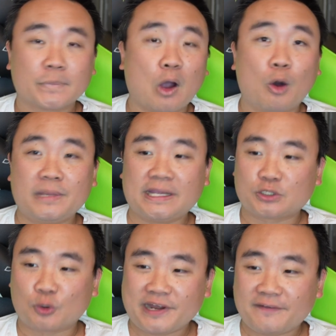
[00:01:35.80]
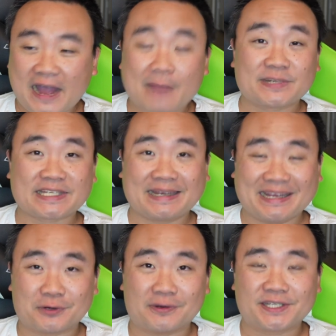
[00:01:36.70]
Only a 25%
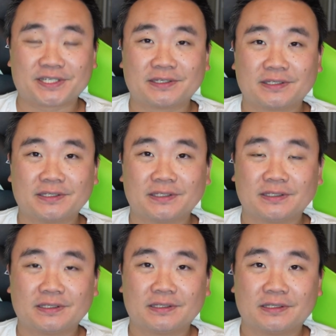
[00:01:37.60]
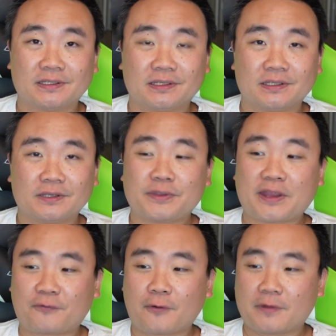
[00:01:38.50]
increase.
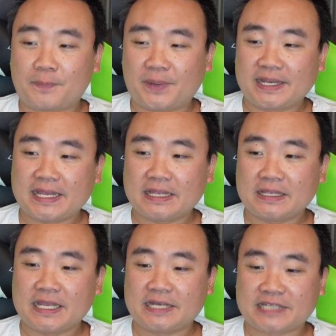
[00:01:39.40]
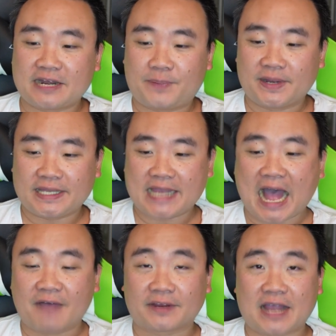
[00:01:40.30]
Therefore, we put it, instead of putting the
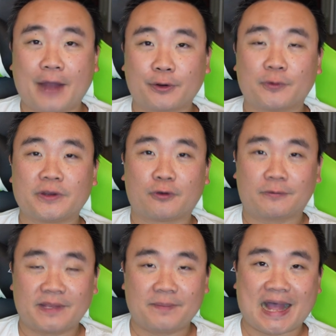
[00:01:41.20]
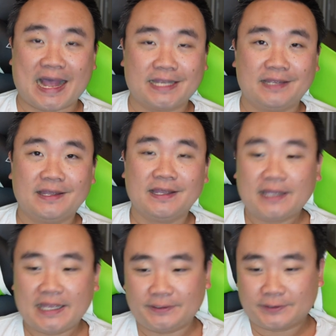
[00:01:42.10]
avocado we normally buy
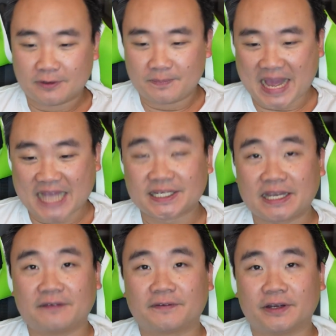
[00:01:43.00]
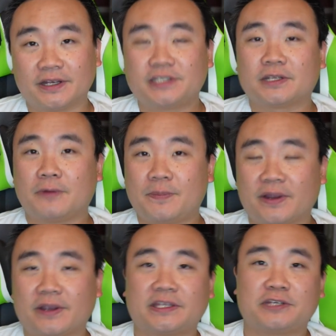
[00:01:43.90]
into a basket of goods, we
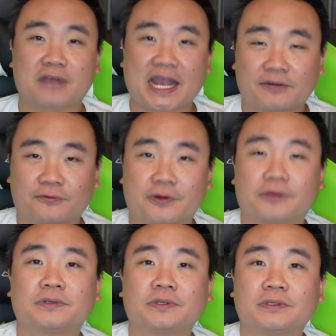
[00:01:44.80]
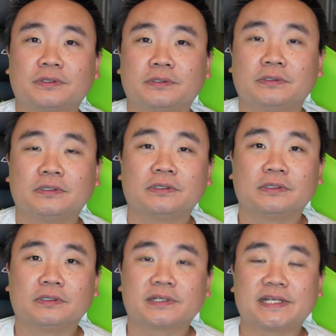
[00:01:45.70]
put the dragon fruit
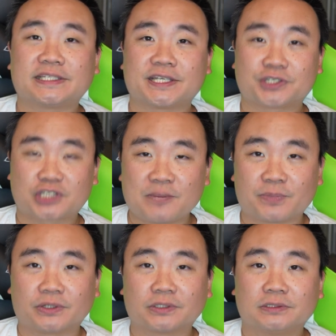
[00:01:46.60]
because it's cheaper.